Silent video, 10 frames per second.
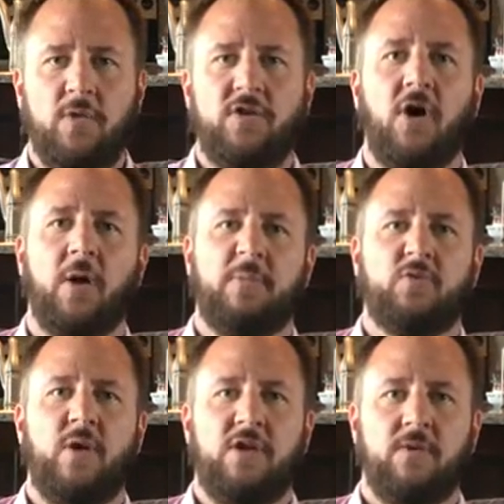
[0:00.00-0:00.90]
with the dog
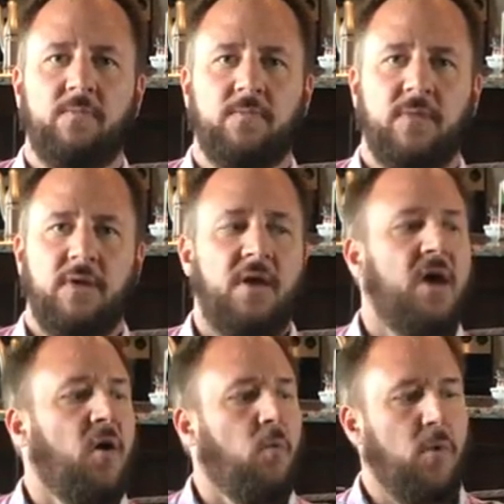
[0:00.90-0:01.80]
between you.
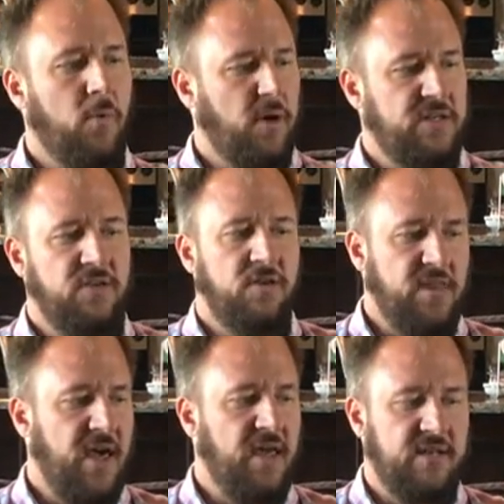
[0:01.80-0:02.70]
What we wanna do
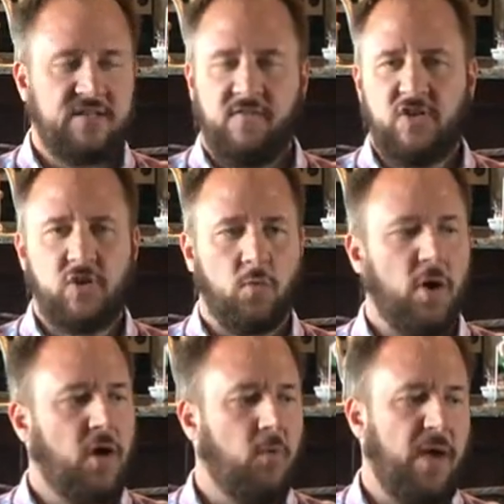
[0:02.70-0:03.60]
then is eventually
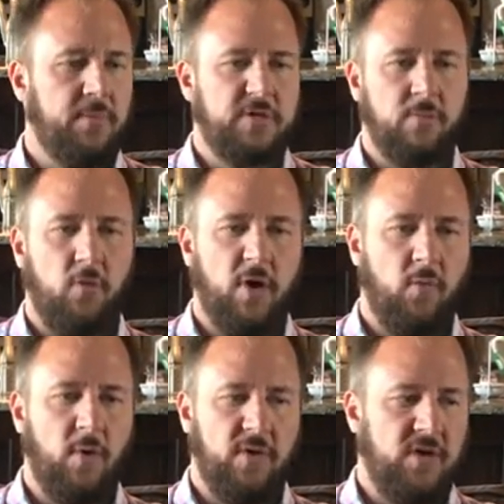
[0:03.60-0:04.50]
work our way up to the point
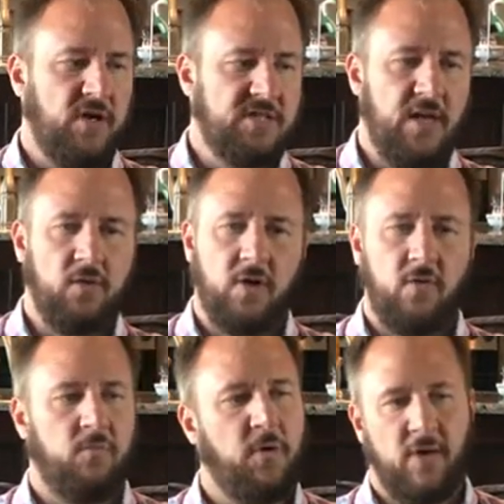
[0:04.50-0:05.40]
where the dog's not
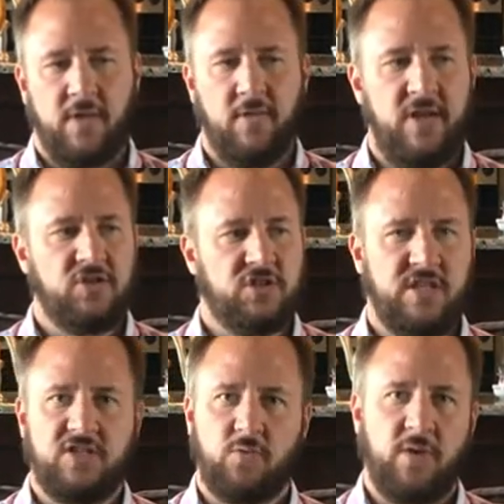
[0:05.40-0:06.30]
pulling the leash, it's
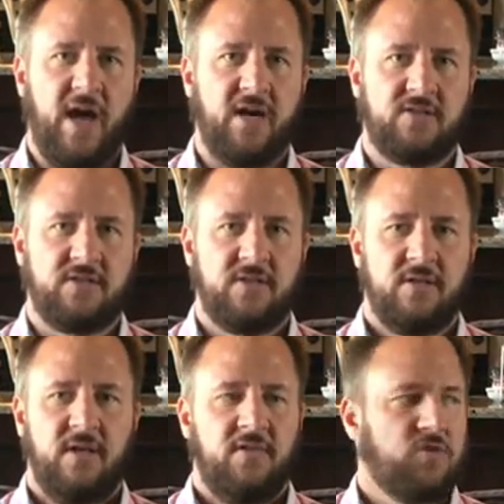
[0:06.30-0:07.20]
nice and relaxed.
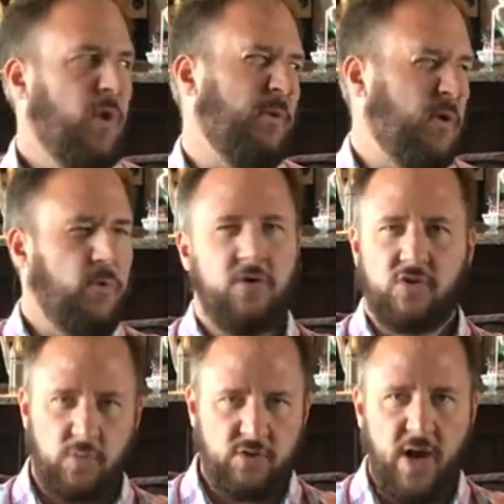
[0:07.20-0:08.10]
That's why we don't use
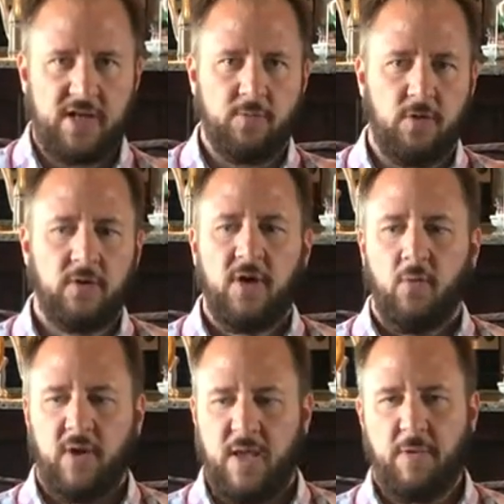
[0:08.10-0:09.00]
the retractable.
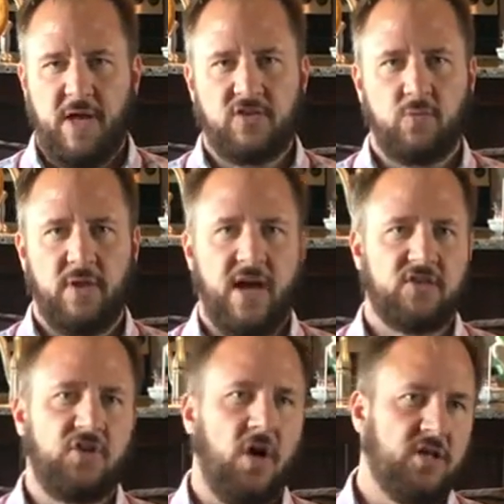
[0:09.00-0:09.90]
We're going to keep it nice and
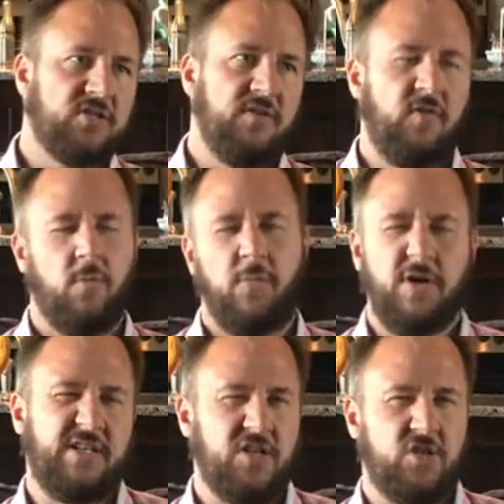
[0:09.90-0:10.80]
relaxed. Dogs, if you're
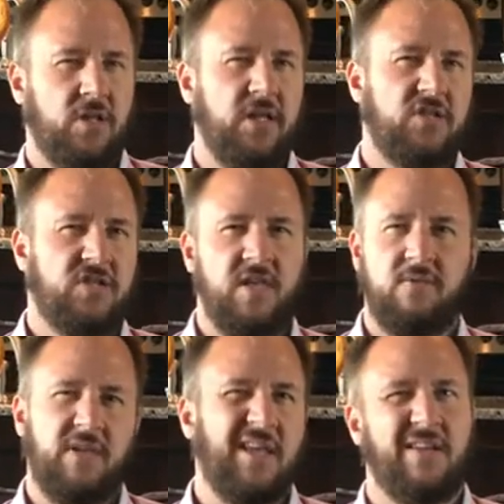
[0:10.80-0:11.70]
putting tension on a leash, they
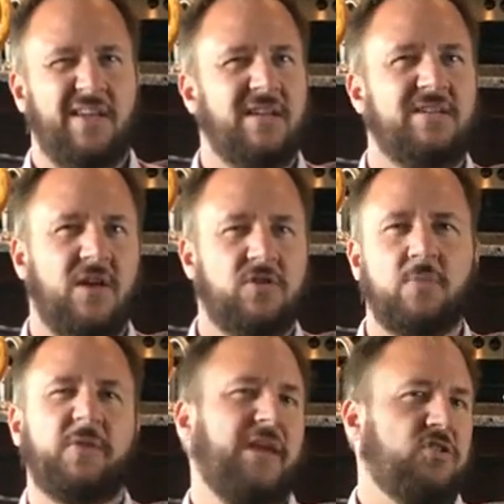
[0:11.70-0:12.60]
can
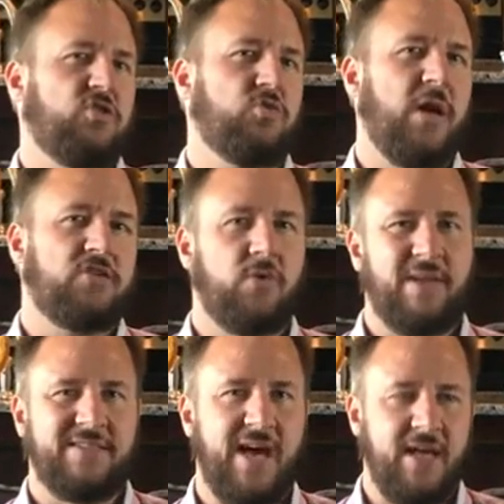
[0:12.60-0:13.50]
interpret that as stress or
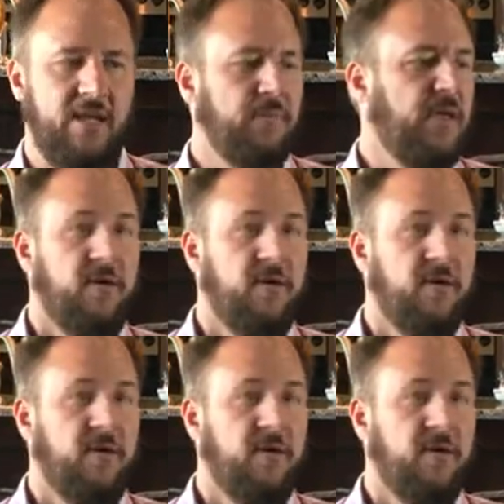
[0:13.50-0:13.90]
anxiety